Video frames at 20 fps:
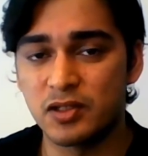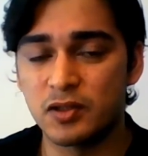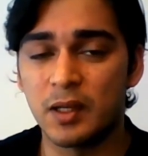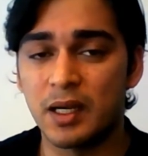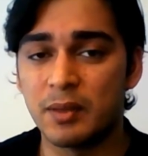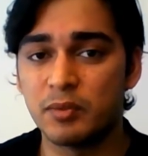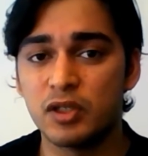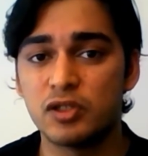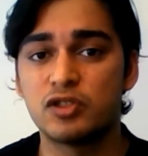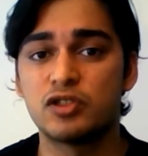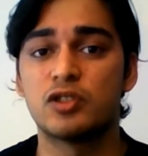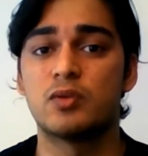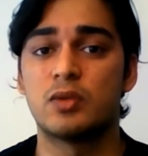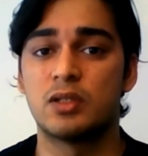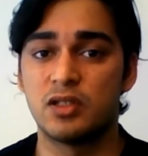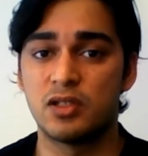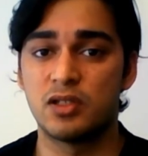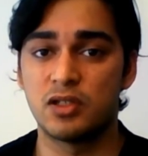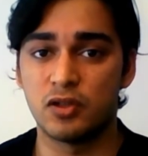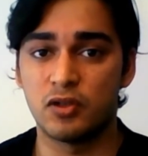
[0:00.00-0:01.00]
so I'm not sure
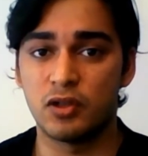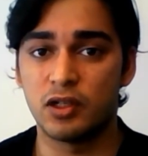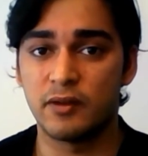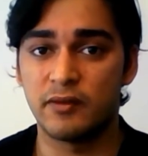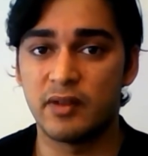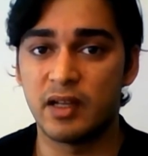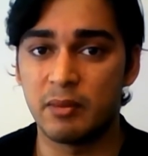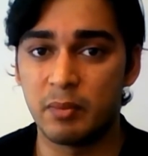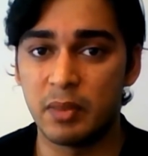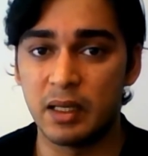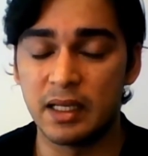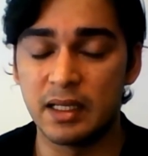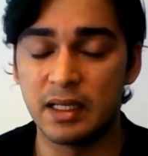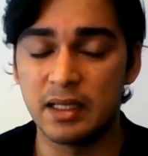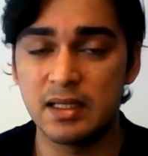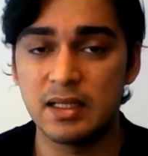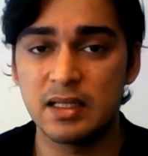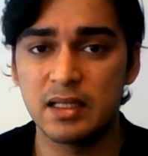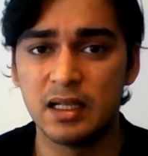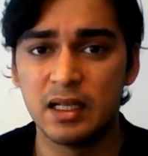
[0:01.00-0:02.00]
what the story of that play
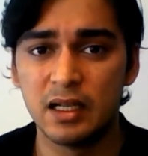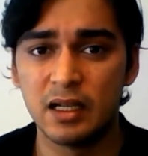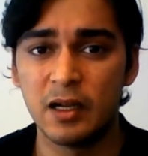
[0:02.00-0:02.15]
is,